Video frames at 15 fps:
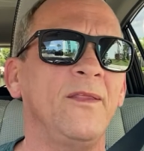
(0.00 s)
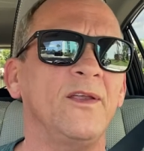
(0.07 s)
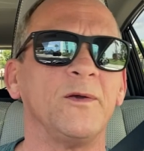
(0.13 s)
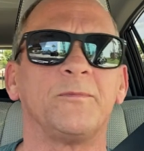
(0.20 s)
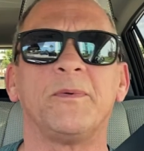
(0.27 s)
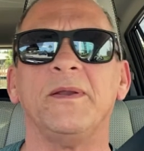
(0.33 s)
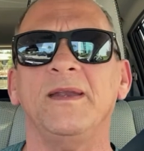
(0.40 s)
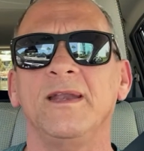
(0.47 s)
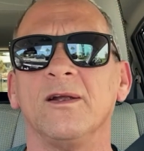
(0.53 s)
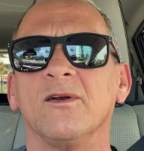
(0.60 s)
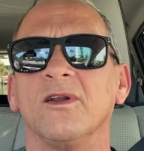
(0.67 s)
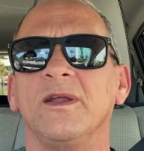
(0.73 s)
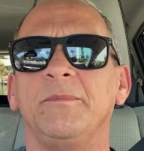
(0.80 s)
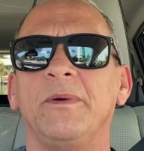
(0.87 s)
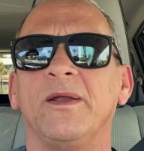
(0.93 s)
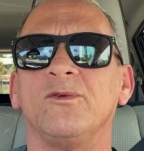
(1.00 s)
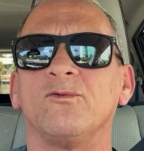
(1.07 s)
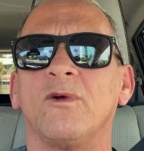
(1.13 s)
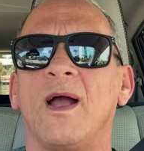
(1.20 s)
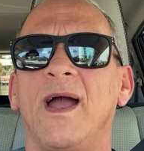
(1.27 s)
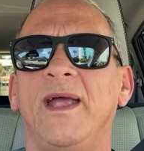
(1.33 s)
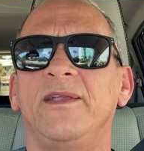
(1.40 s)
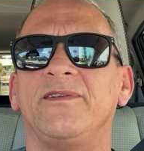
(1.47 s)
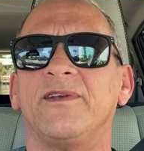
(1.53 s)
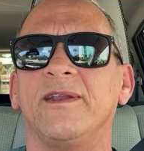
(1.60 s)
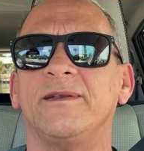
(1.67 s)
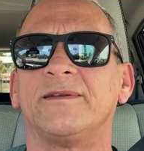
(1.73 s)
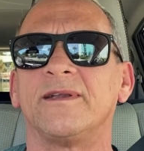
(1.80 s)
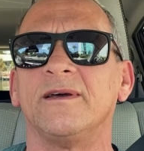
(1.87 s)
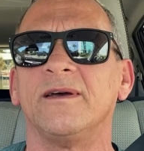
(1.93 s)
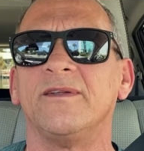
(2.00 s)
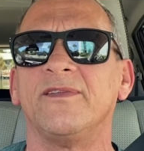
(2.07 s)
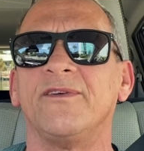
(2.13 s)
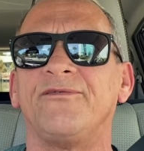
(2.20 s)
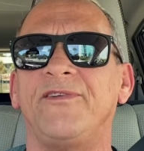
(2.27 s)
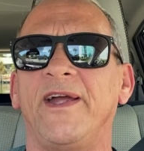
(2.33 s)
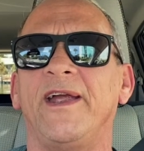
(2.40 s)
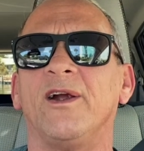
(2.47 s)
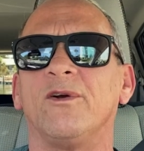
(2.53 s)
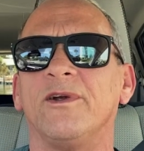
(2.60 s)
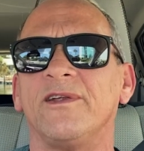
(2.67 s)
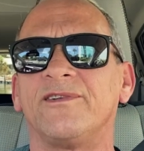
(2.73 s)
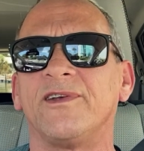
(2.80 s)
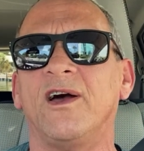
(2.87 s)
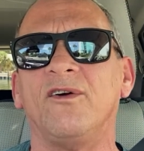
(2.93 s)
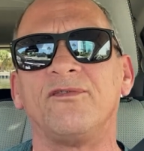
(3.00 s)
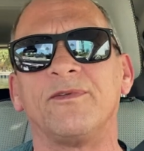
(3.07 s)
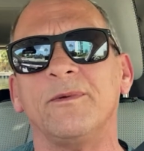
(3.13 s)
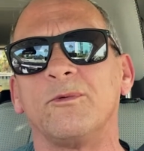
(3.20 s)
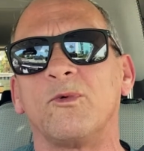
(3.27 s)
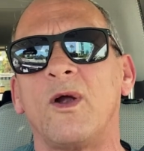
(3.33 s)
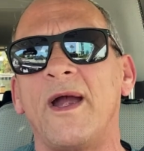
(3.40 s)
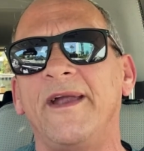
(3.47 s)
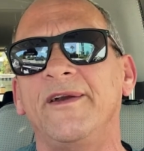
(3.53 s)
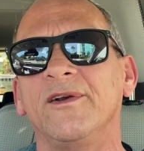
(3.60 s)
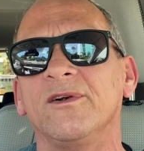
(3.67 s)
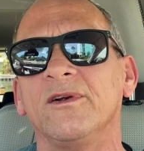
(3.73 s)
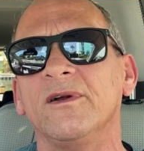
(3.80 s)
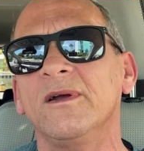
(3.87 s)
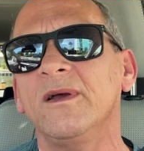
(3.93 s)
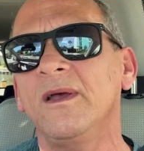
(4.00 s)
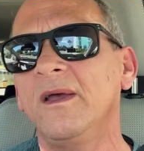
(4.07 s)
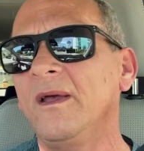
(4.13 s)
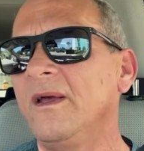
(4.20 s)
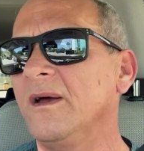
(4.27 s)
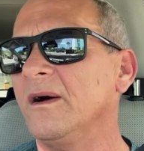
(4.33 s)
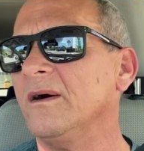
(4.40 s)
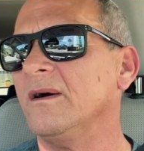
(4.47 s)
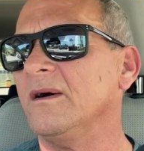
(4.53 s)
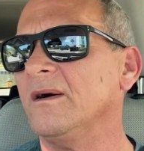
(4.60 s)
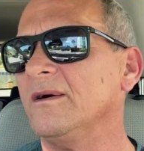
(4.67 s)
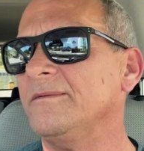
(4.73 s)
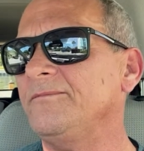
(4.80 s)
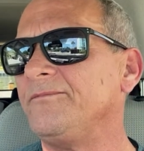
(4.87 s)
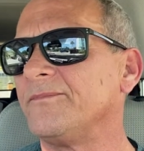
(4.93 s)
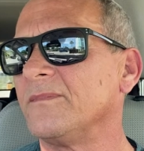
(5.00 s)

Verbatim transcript: There have literally been rides that uh, the fare itself the rider um,